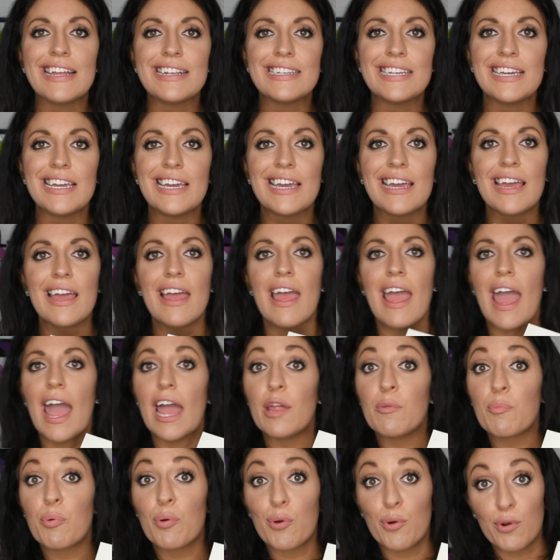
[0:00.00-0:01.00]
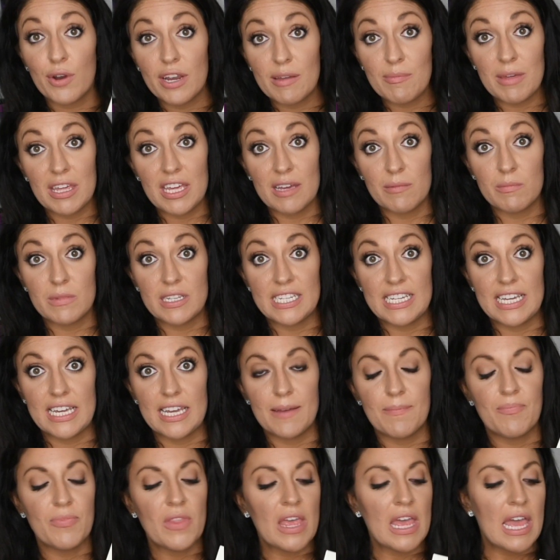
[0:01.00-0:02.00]
tea and premium
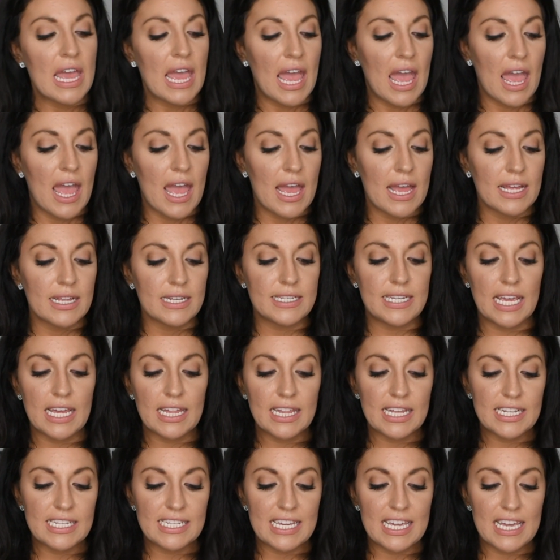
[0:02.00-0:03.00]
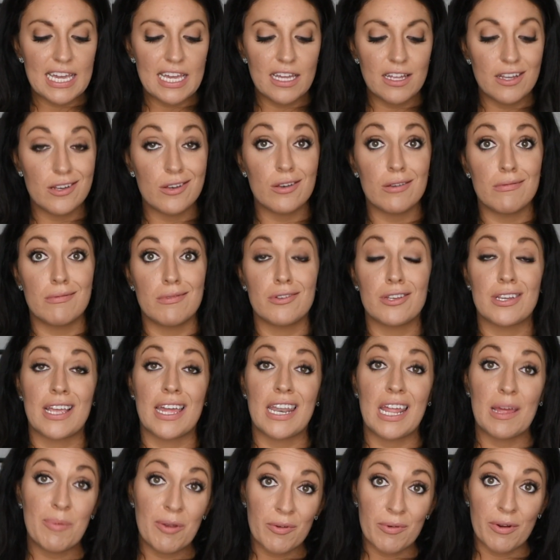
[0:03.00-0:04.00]
tea. Daily tea,
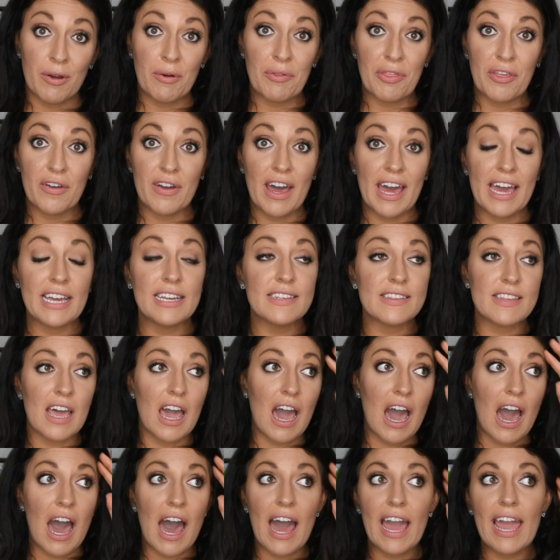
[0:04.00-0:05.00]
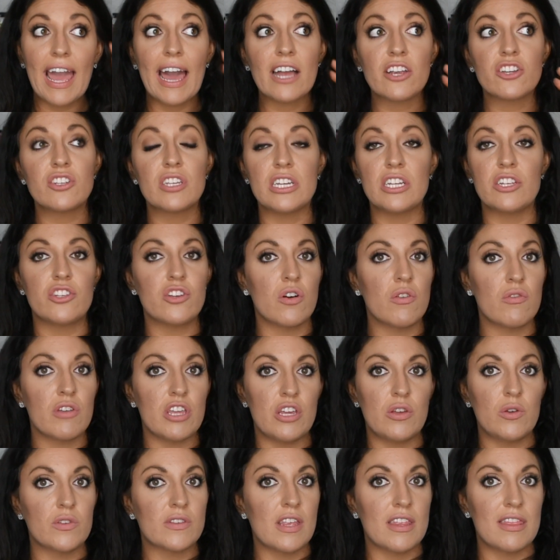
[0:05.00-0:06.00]
can I be real with you guys? I actually don't
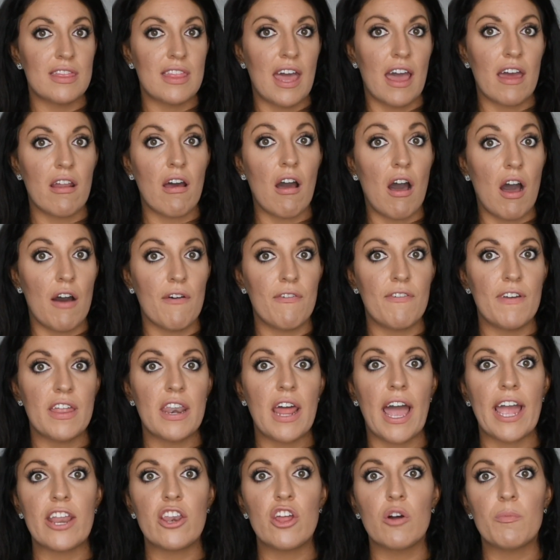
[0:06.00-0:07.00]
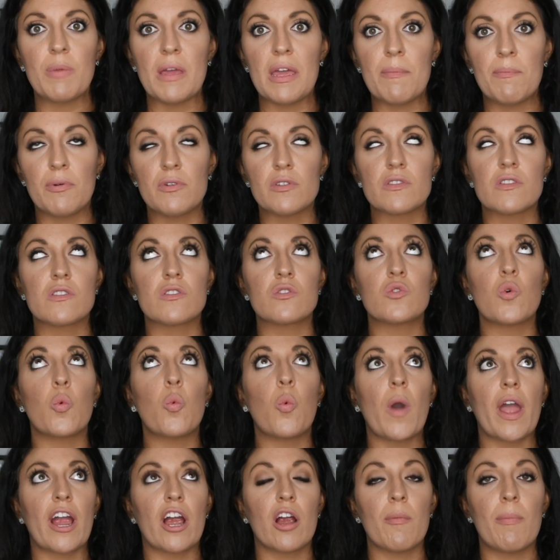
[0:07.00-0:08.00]
use it that often. I know people
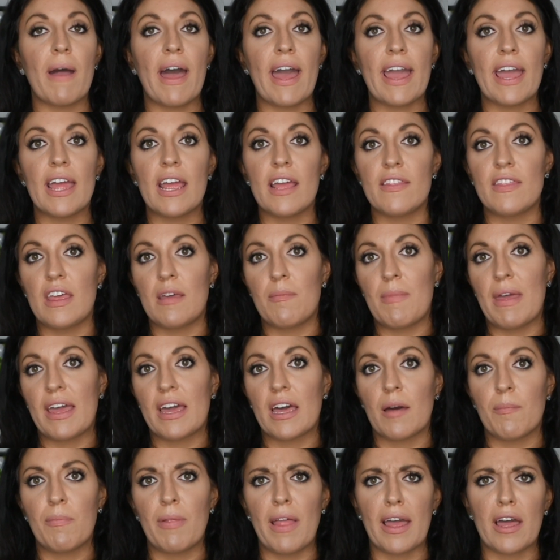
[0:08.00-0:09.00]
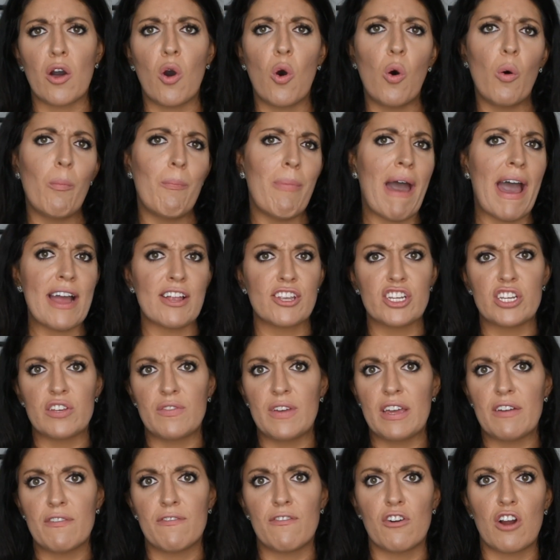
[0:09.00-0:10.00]
swear by it and they make up like a whole batch of
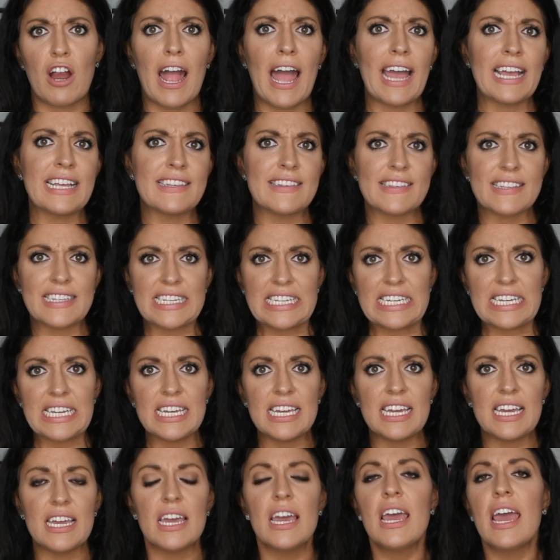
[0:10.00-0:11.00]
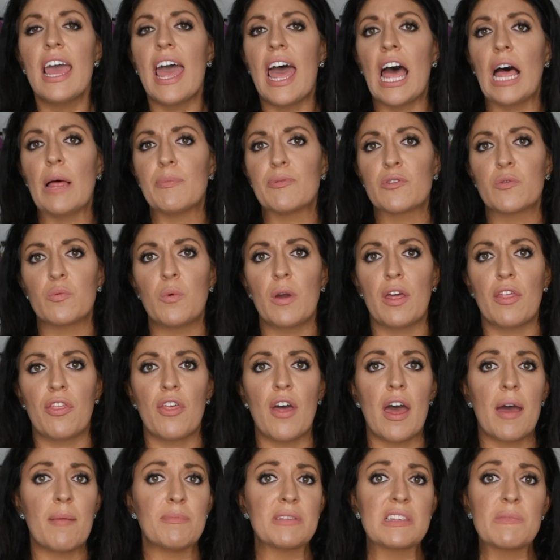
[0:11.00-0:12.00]
it for iced tea, helps with
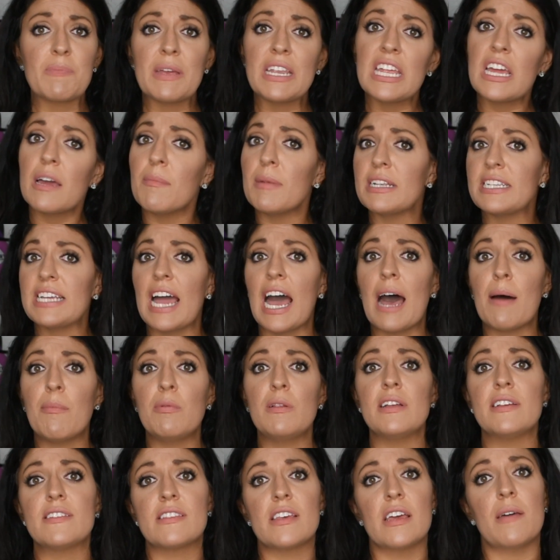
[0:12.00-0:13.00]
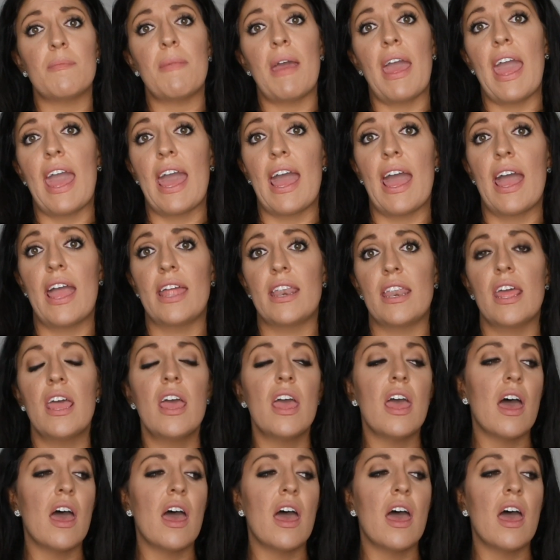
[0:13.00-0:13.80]
speeding up metabolism and